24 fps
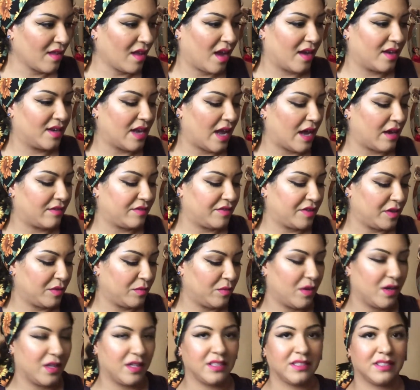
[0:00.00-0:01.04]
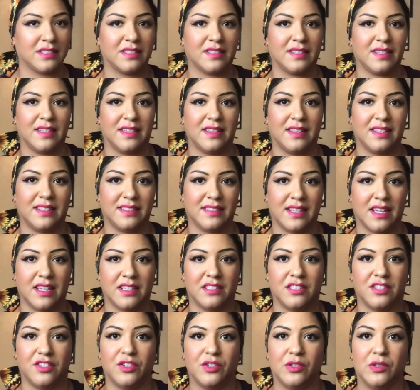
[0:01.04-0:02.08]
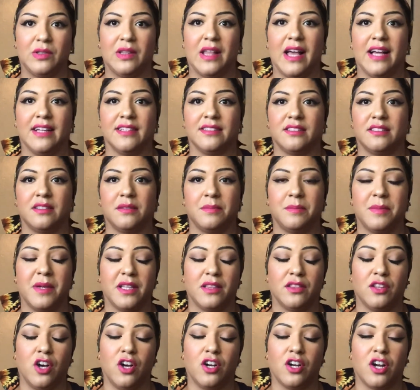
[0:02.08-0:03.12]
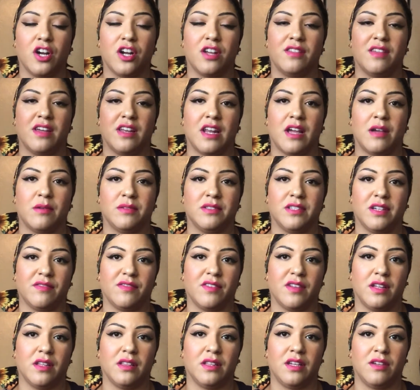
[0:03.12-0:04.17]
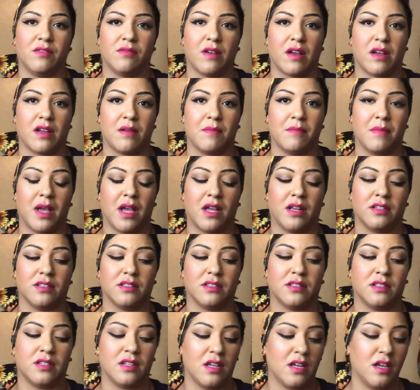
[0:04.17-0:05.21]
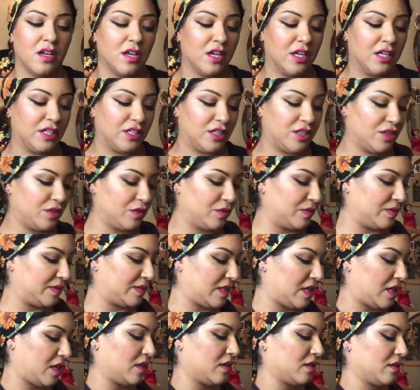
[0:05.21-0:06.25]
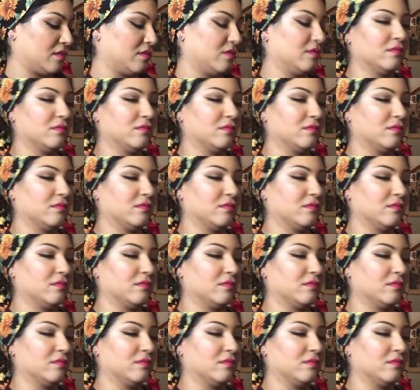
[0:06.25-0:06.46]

Now, if you want the scent to last a bit longer, then I would definitely recommend using